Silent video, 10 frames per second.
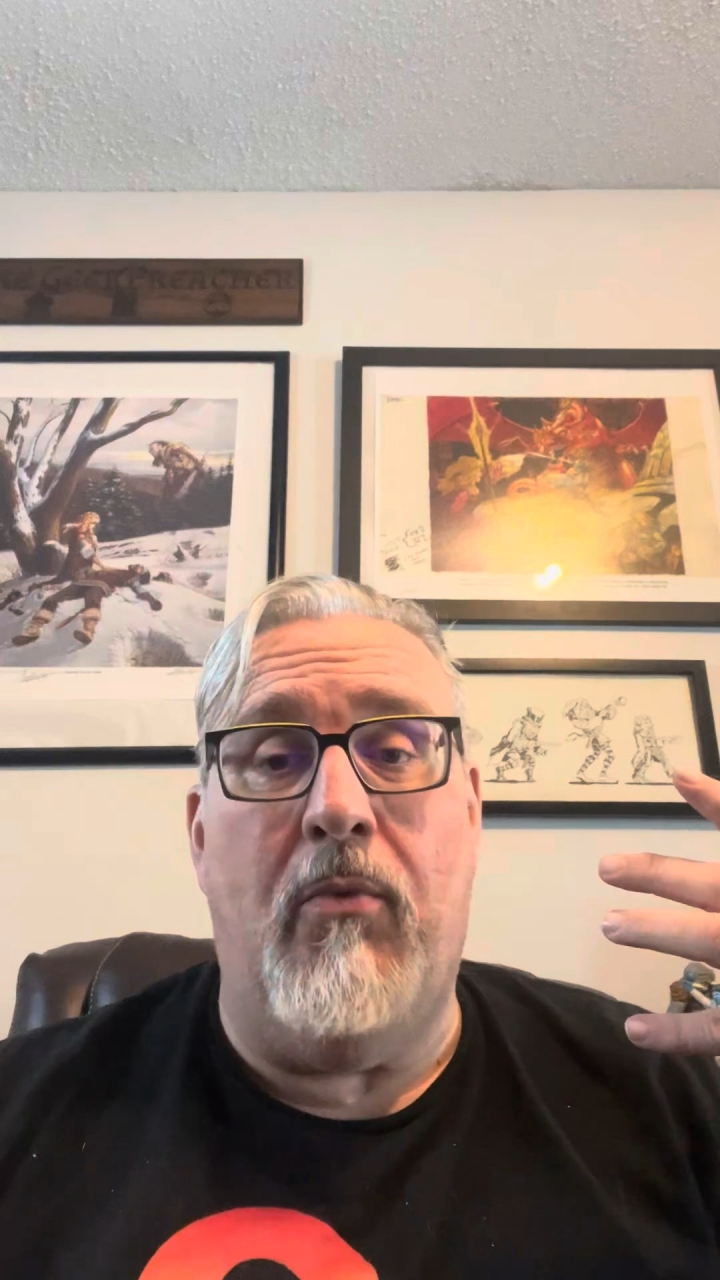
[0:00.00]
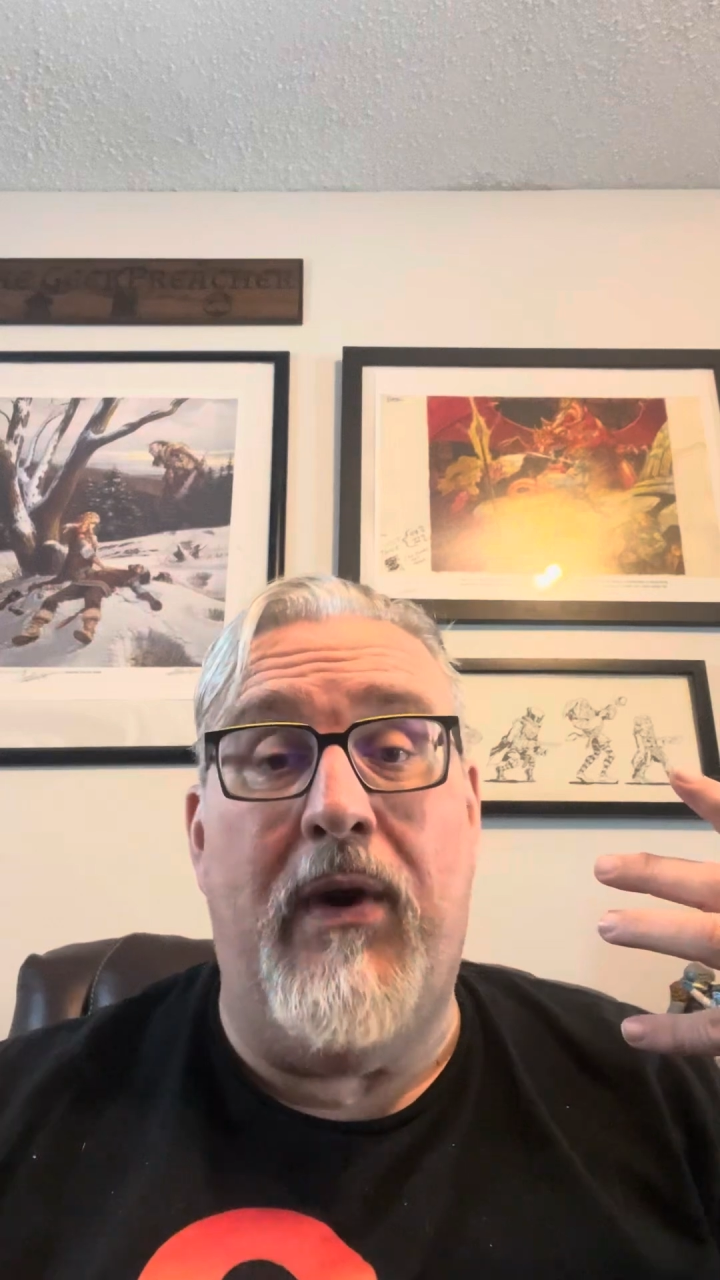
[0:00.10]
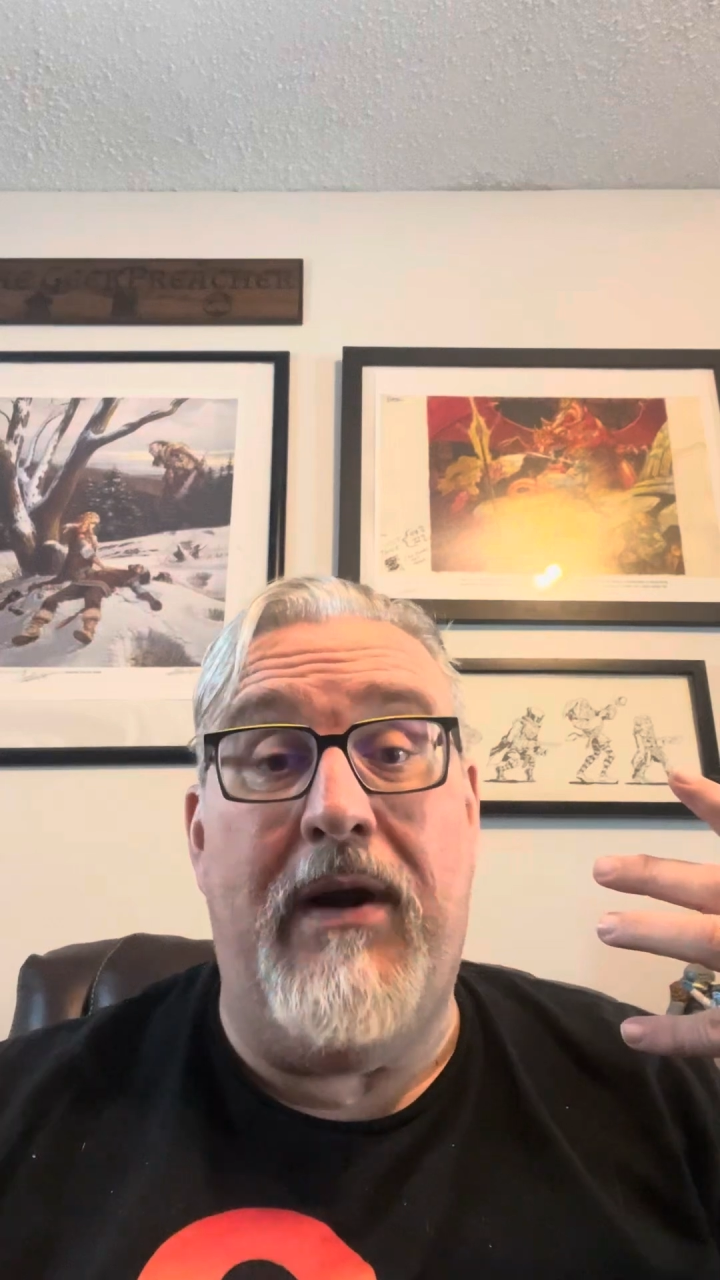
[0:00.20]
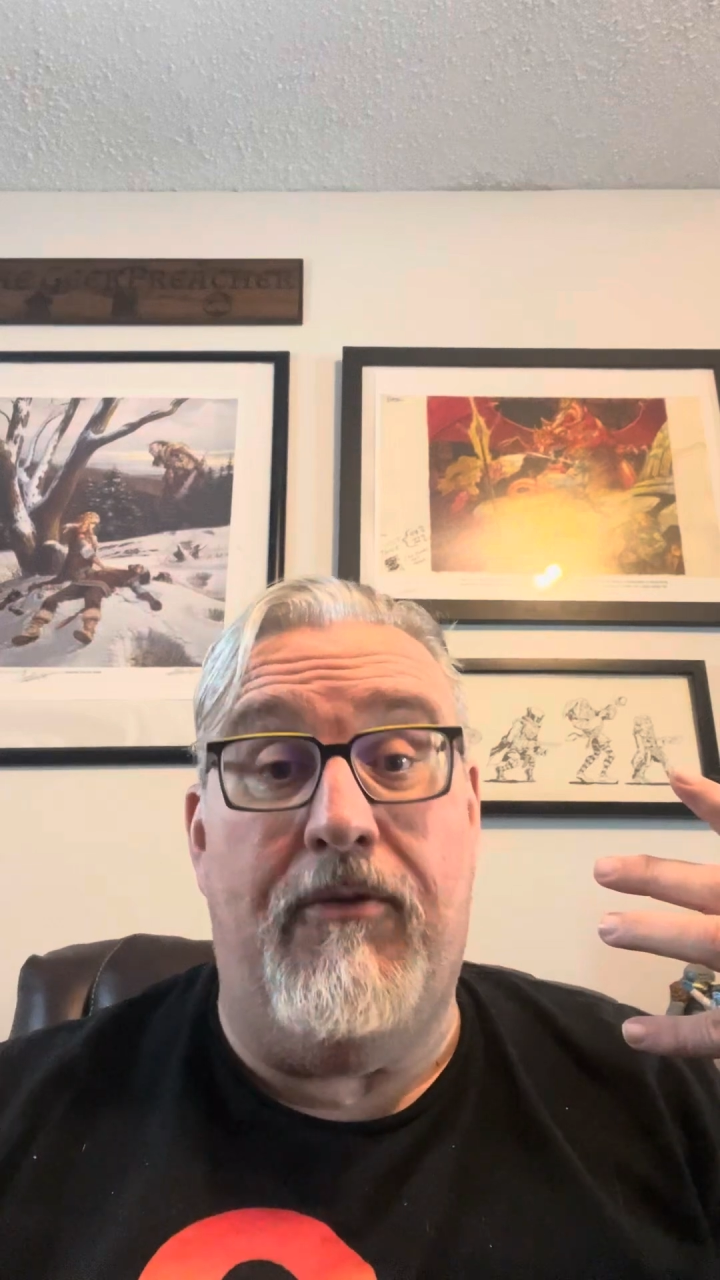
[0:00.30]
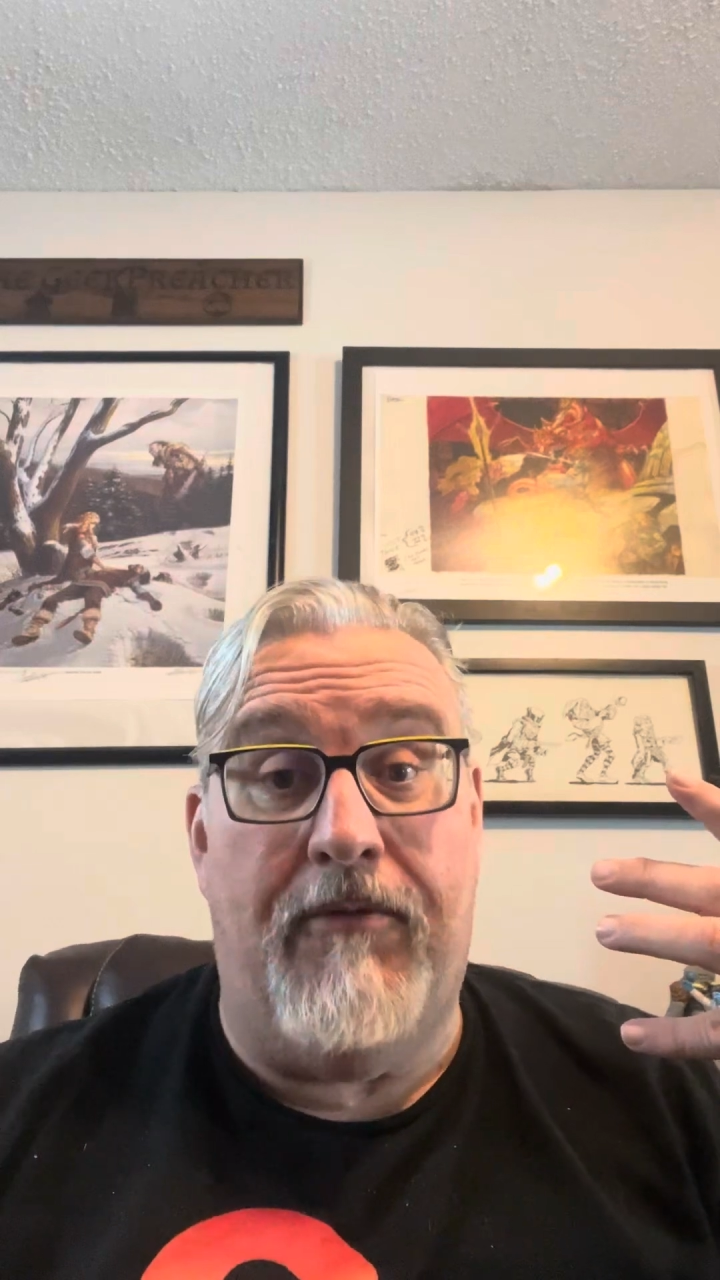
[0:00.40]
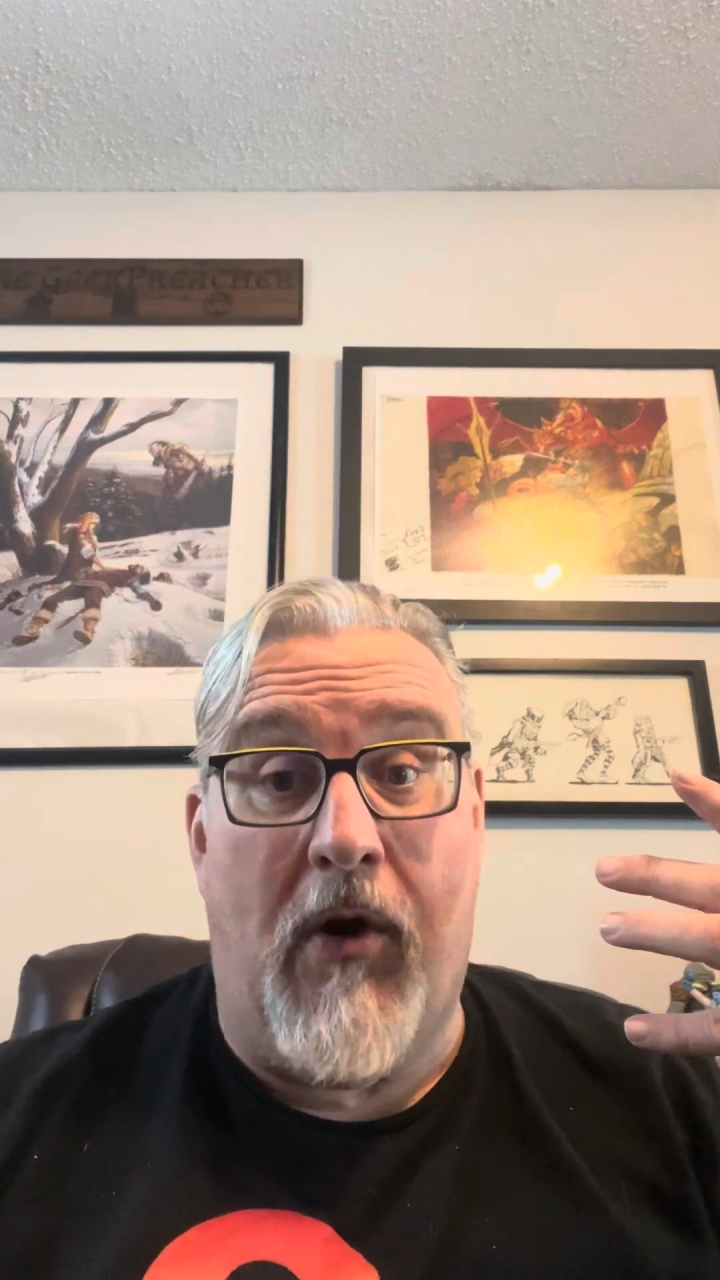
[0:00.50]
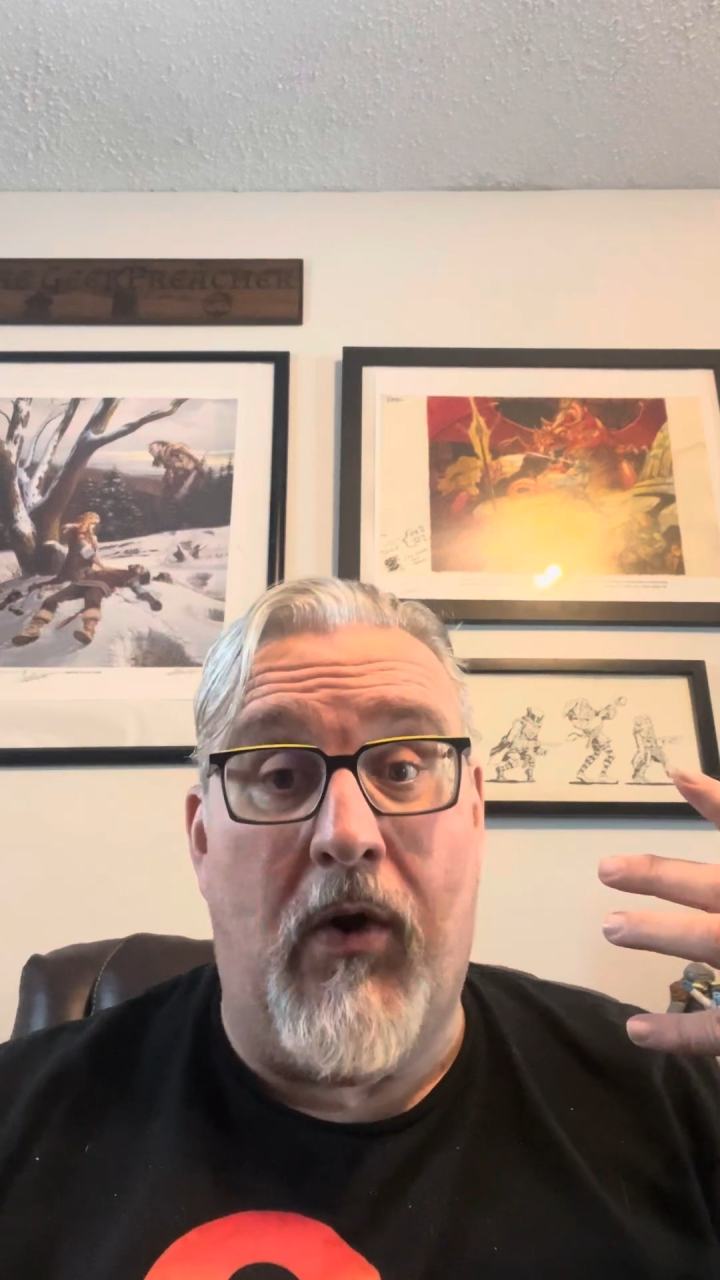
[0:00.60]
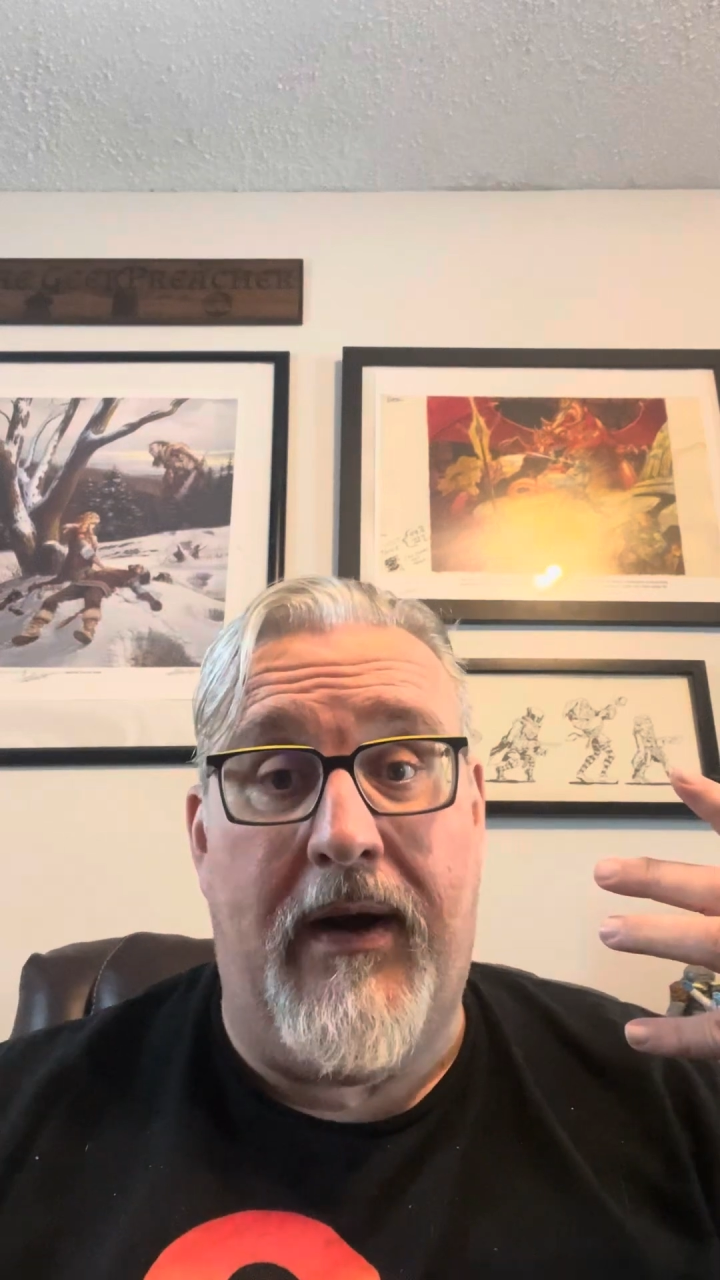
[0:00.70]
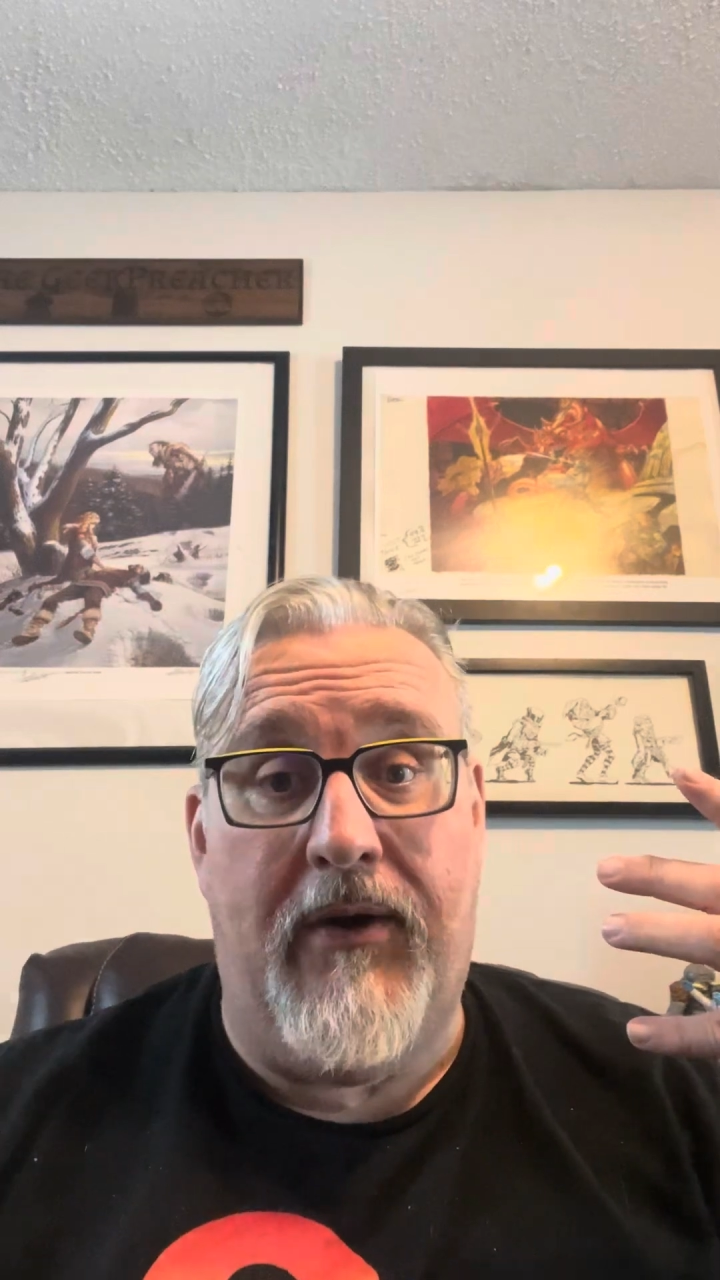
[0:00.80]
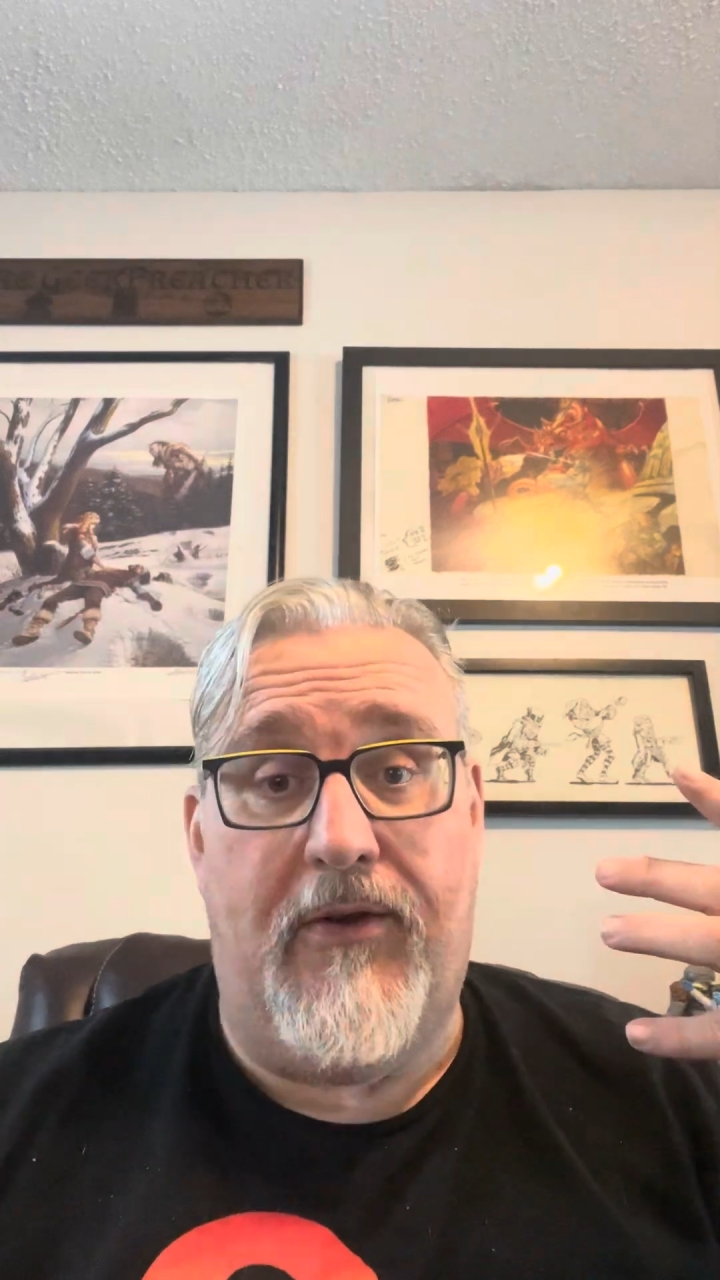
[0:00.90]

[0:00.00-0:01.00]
referring